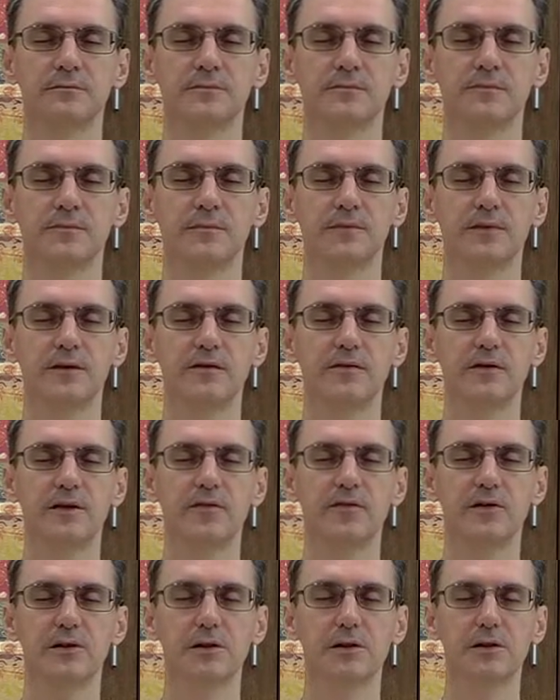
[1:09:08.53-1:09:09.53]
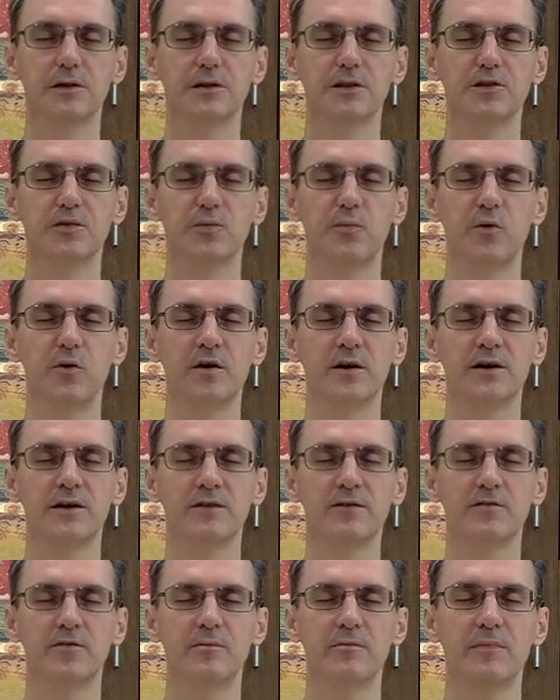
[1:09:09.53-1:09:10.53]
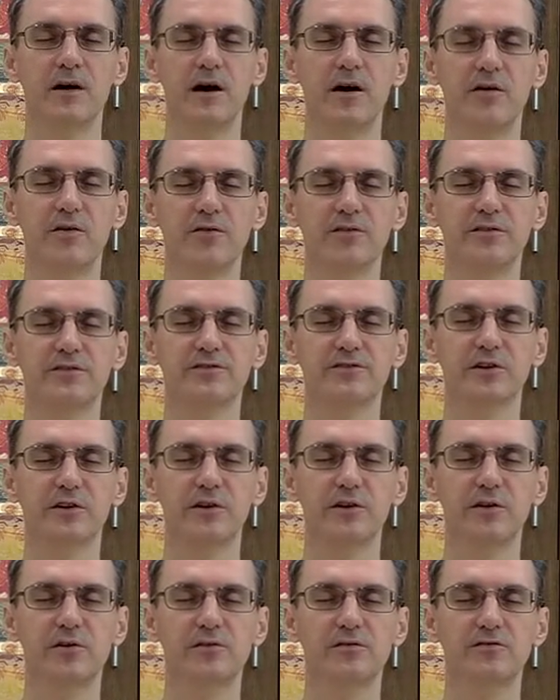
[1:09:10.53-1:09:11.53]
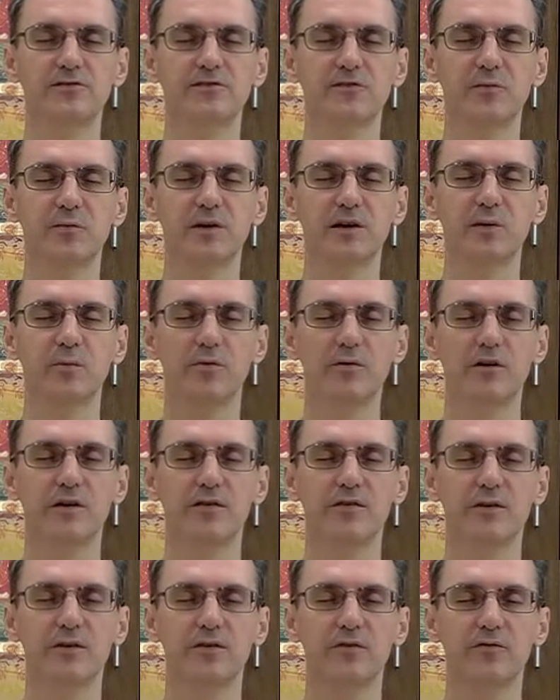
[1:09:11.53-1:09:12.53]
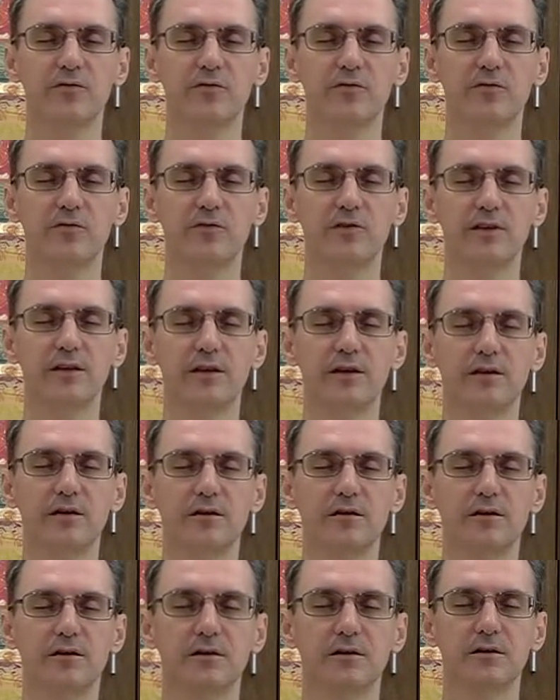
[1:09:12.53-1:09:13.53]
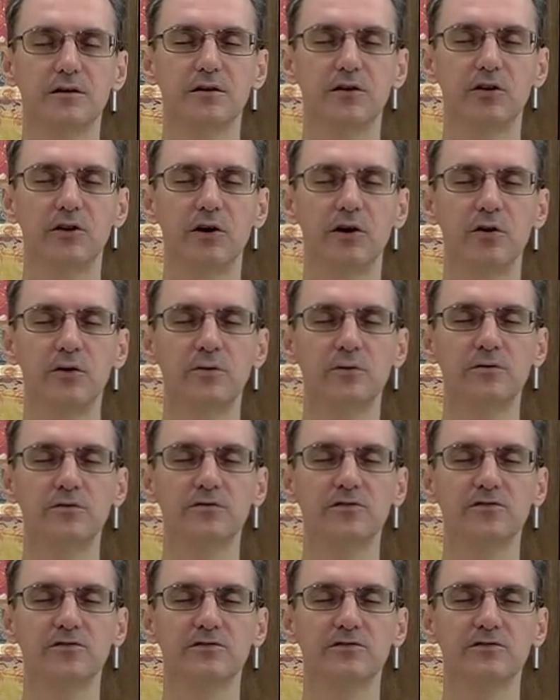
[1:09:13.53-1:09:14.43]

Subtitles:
And then the 6th point, the mouth is closed. We are breathing through the nose,